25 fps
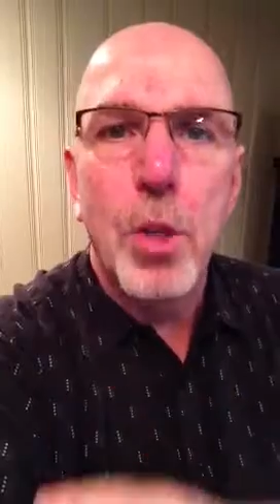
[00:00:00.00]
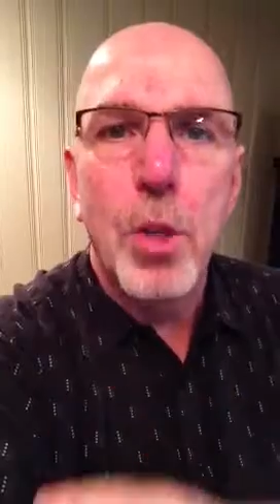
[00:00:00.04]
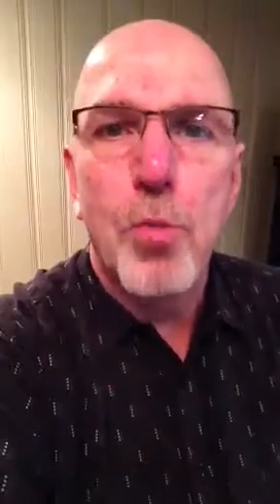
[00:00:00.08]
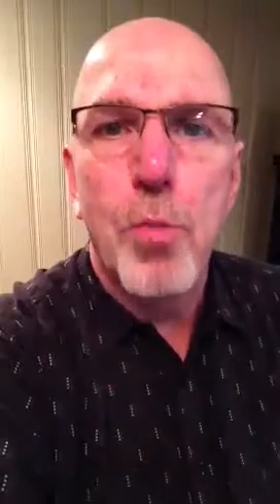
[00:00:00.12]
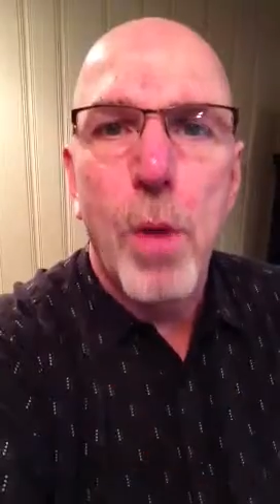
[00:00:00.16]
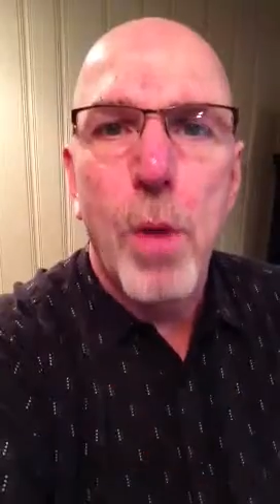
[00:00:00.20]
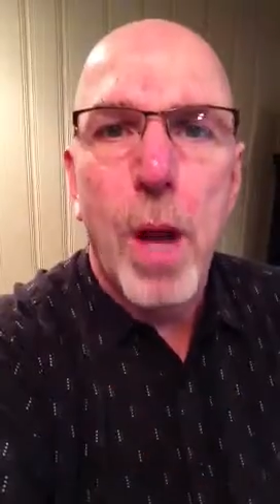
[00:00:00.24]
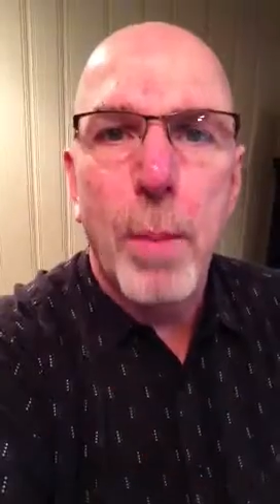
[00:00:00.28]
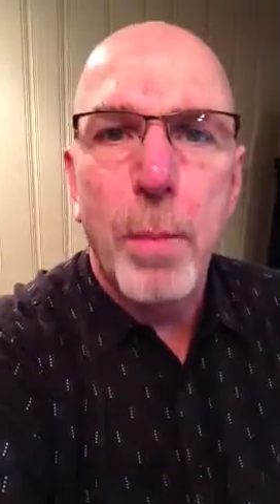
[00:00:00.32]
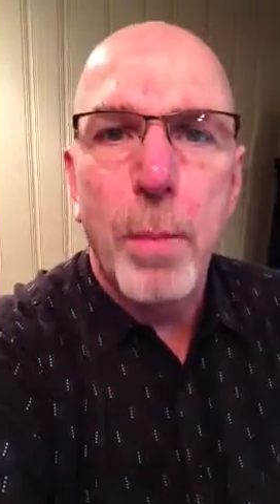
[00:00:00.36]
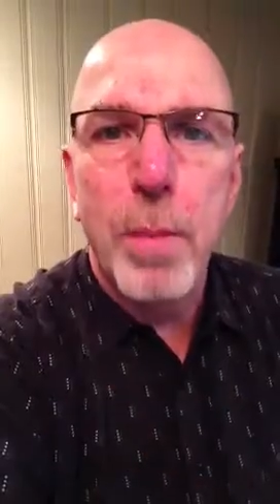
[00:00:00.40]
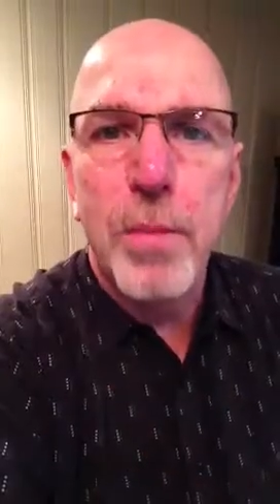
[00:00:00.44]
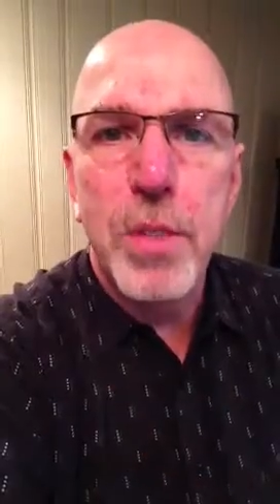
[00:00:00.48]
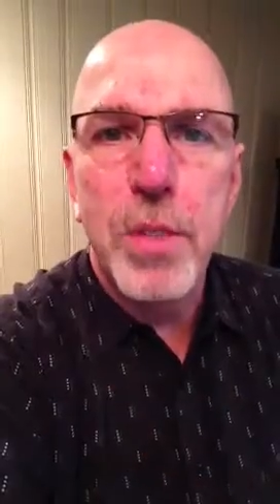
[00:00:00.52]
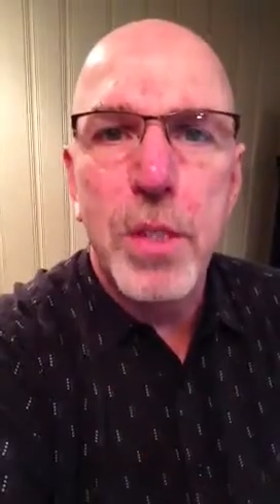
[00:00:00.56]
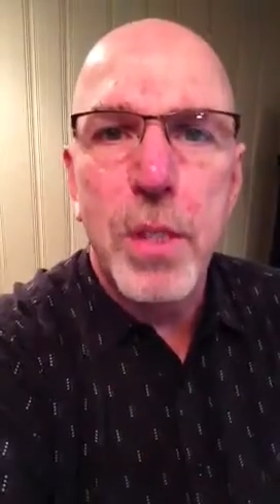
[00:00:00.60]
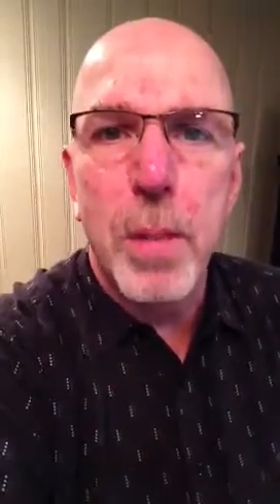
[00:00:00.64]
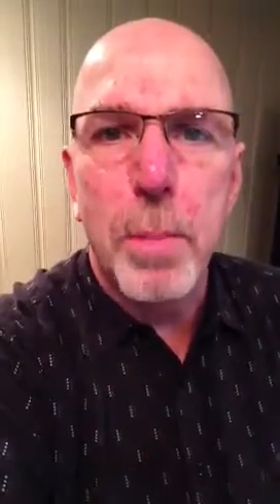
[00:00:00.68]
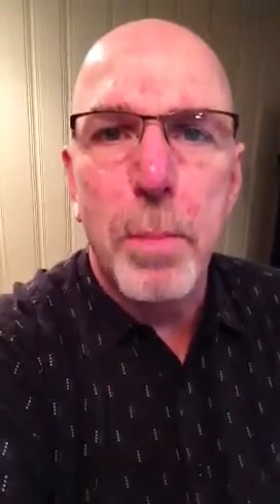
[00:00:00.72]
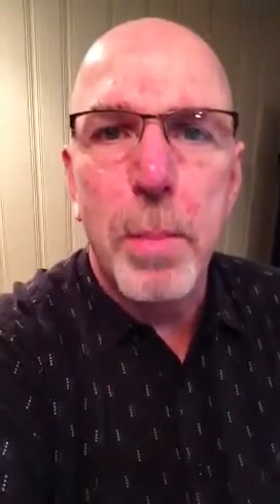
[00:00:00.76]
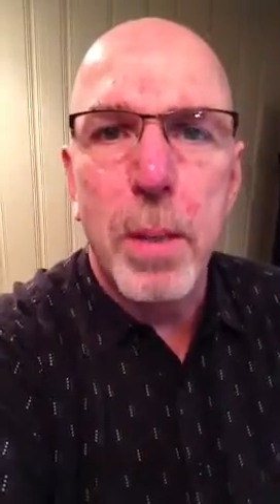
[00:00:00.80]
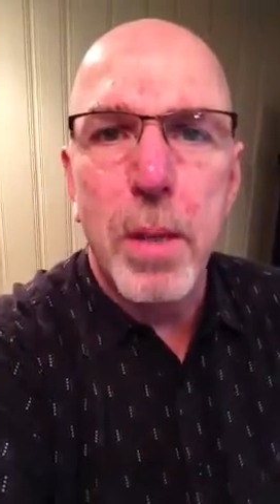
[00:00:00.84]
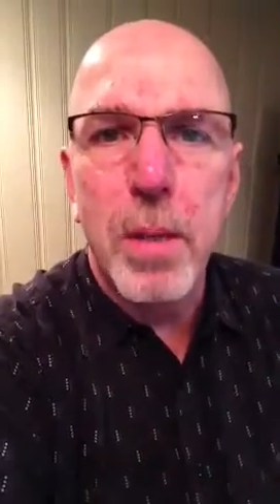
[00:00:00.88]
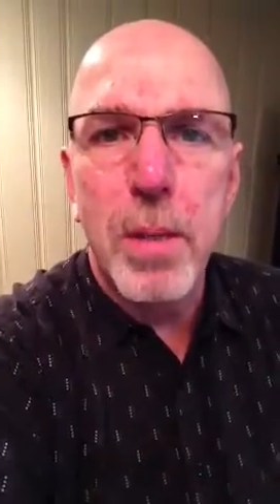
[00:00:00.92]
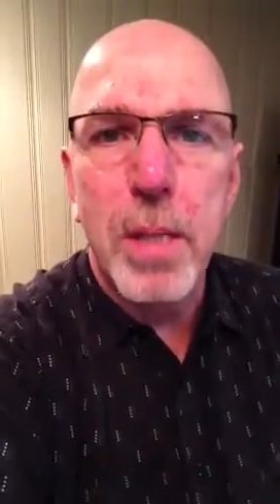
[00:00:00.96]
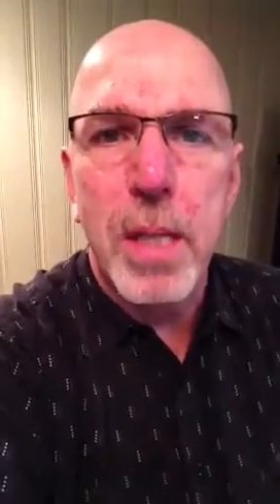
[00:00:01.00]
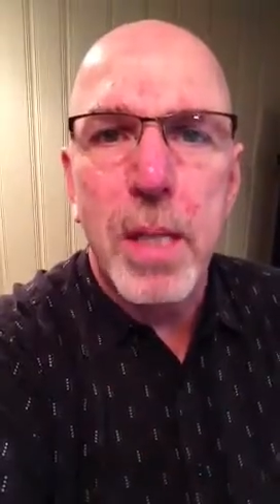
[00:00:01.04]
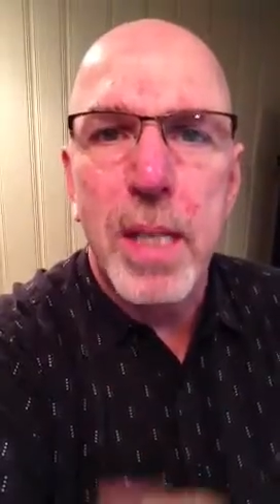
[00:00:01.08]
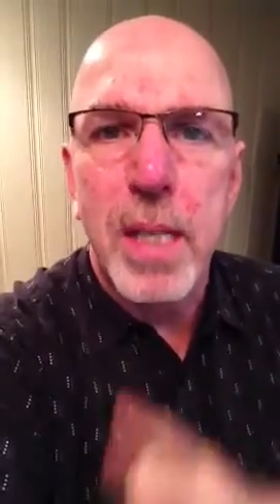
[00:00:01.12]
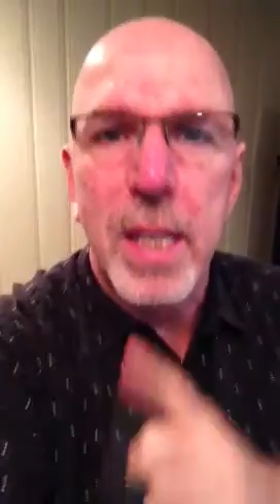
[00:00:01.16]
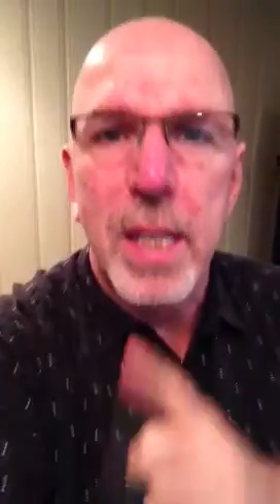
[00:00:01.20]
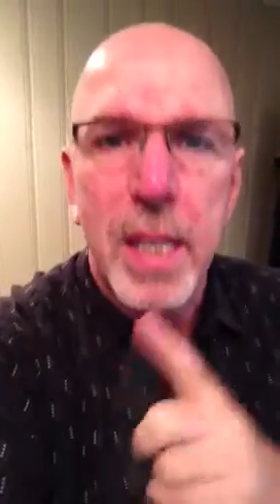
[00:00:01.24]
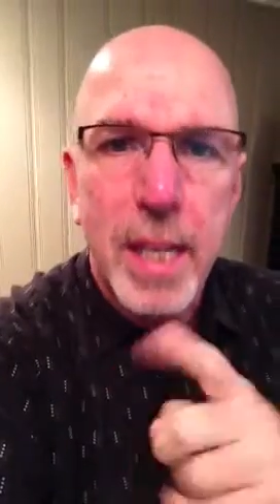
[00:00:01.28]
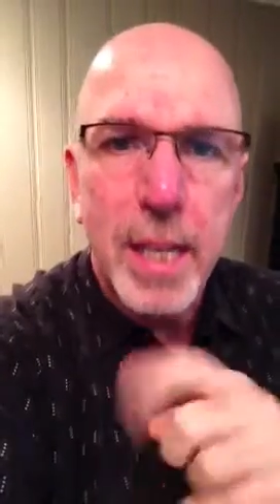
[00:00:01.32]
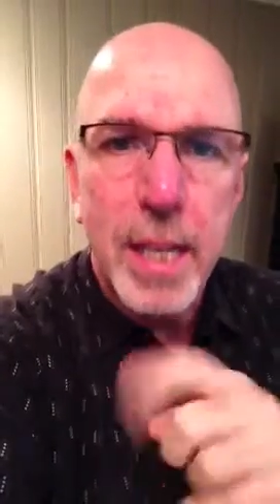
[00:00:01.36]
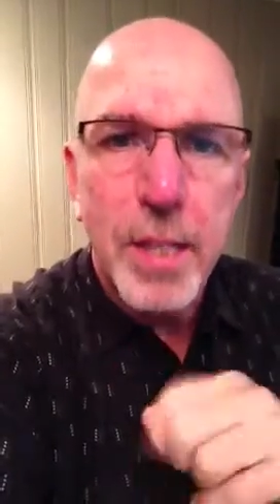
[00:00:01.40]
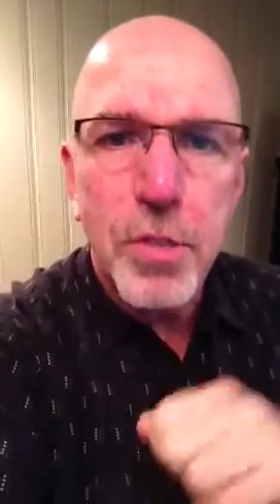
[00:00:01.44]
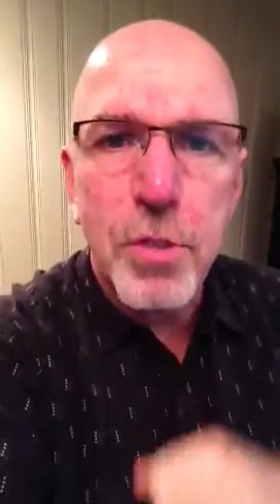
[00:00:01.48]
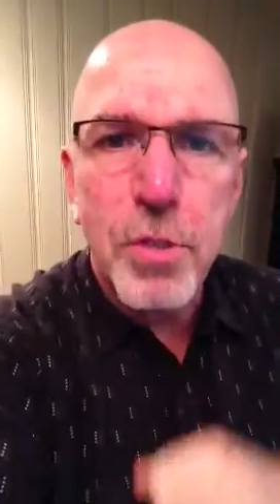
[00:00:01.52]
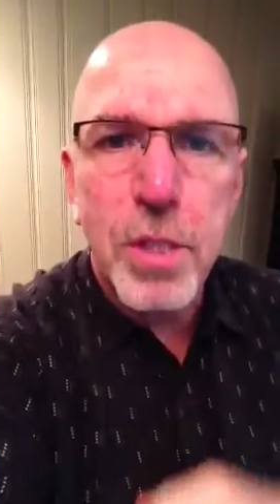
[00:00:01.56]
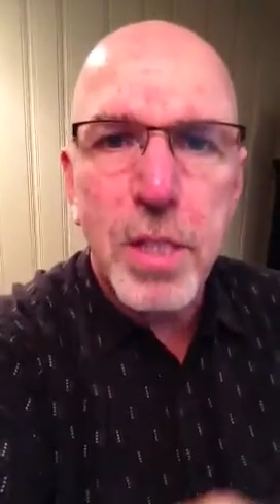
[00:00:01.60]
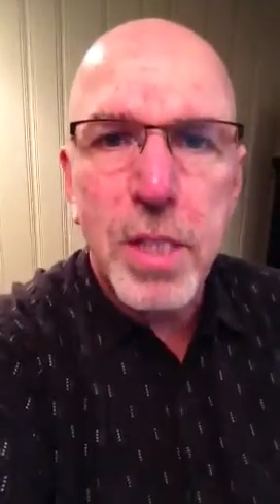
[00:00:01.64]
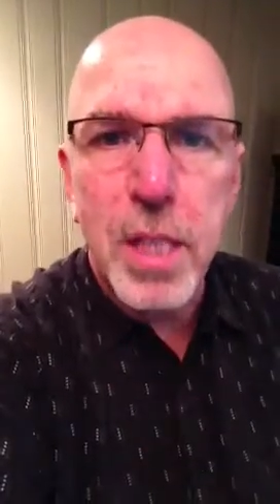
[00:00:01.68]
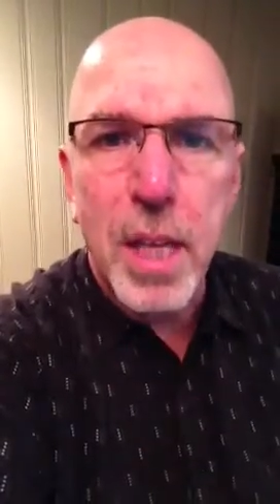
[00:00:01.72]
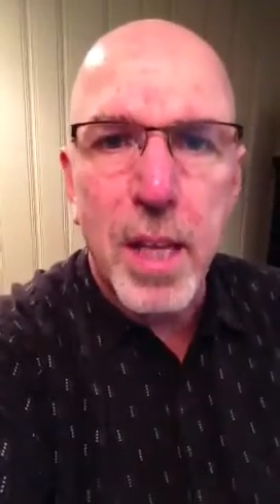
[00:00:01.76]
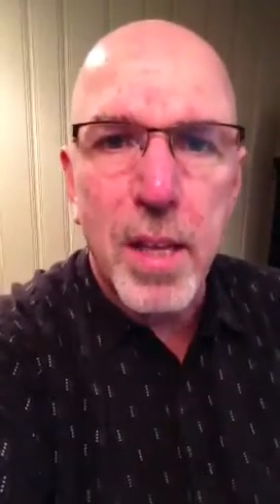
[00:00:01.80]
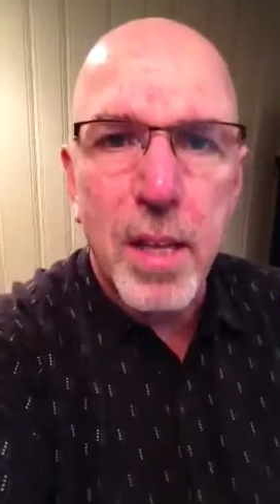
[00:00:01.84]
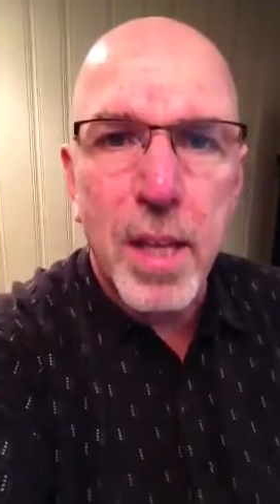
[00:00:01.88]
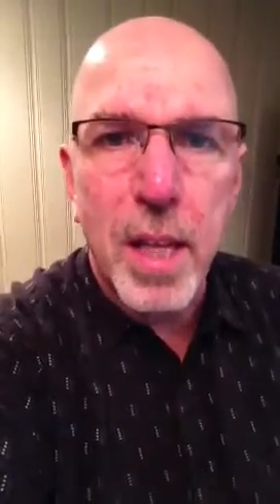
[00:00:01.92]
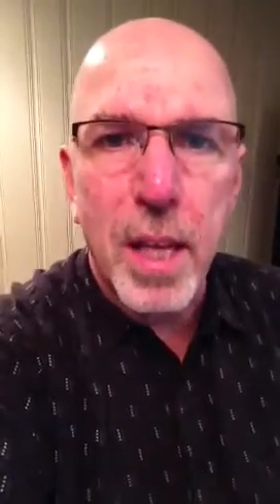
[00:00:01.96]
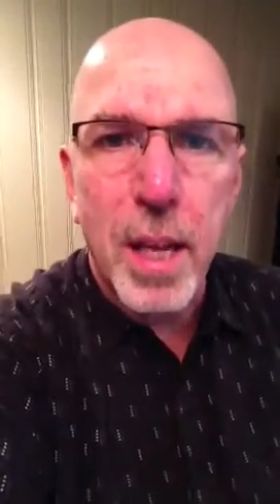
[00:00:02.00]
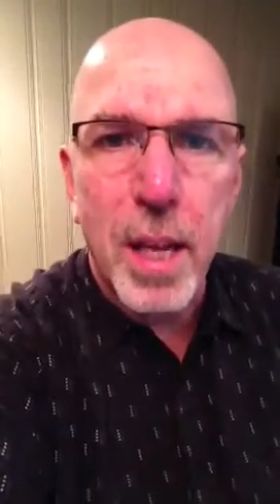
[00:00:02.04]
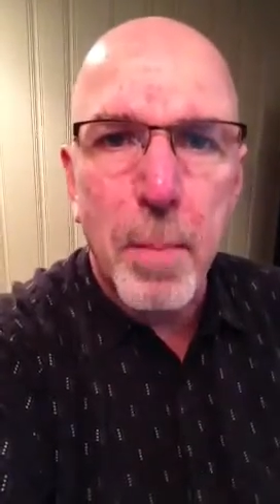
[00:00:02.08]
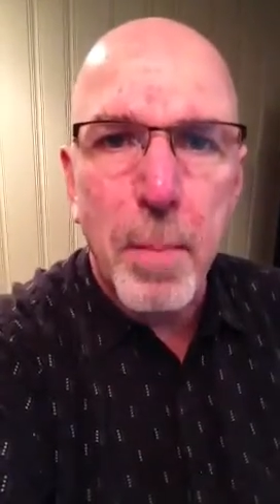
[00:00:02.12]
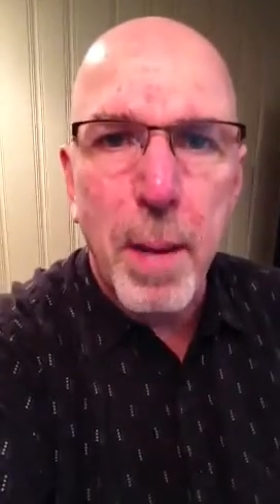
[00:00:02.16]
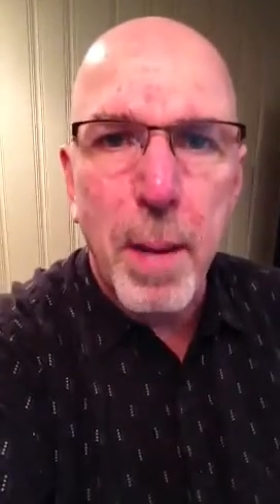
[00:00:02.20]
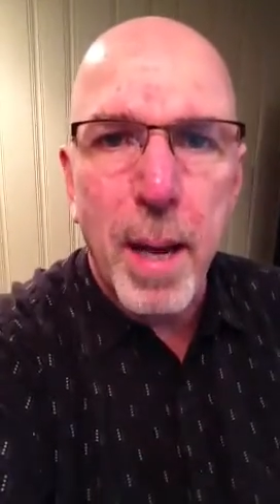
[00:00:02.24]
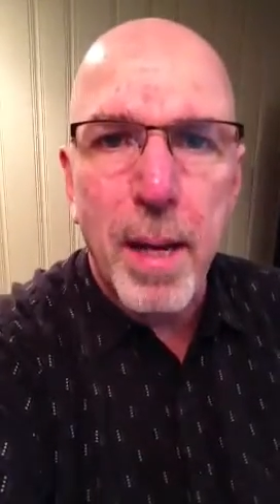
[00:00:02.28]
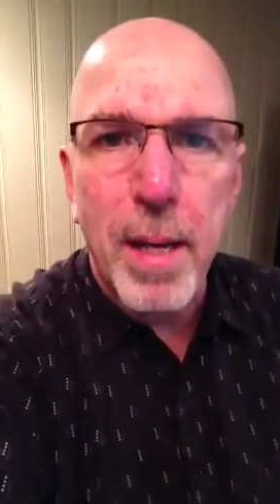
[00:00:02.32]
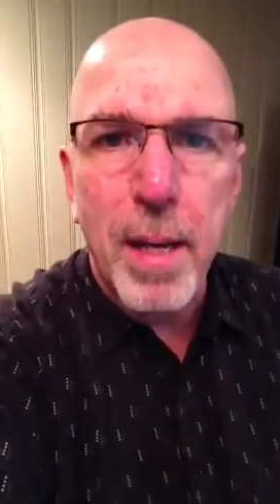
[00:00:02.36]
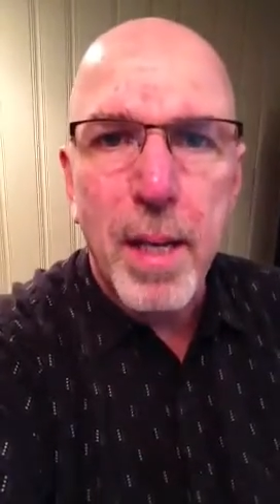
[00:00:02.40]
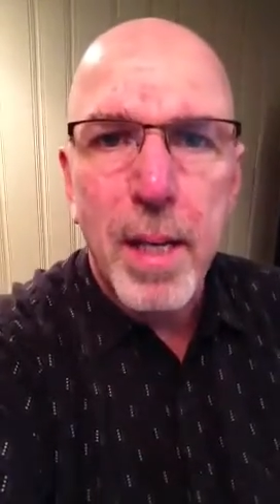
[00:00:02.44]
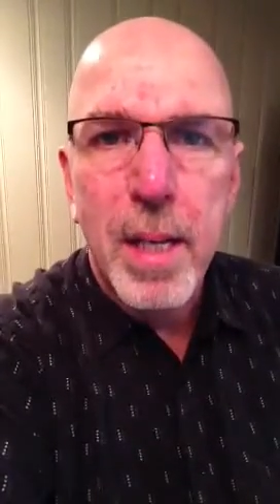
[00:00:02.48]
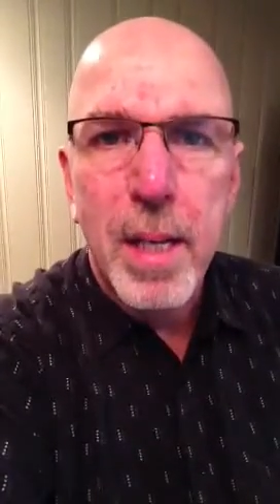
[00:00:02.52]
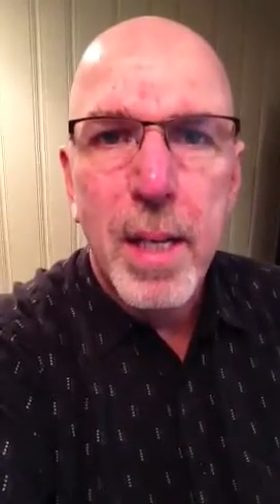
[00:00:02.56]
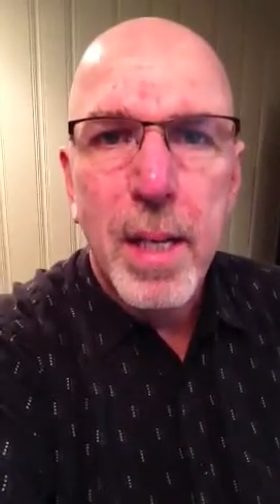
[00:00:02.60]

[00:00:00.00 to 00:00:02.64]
in the realm of stability, the interesting thing about